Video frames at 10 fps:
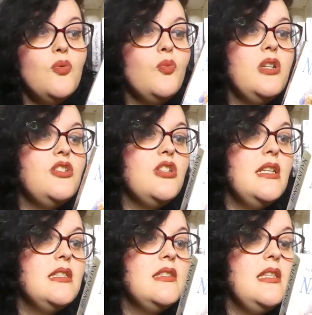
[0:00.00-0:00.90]
which
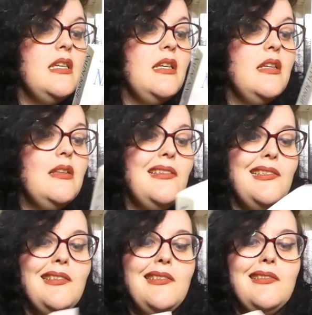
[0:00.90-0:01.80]
is
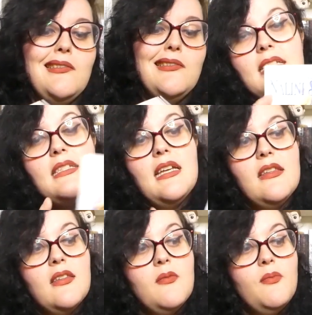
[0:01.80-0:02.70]
the
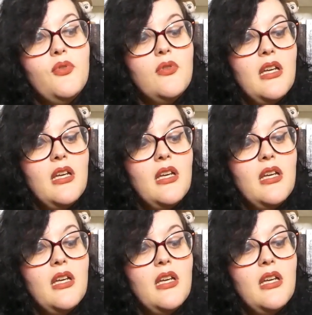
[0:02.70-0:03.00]
16th book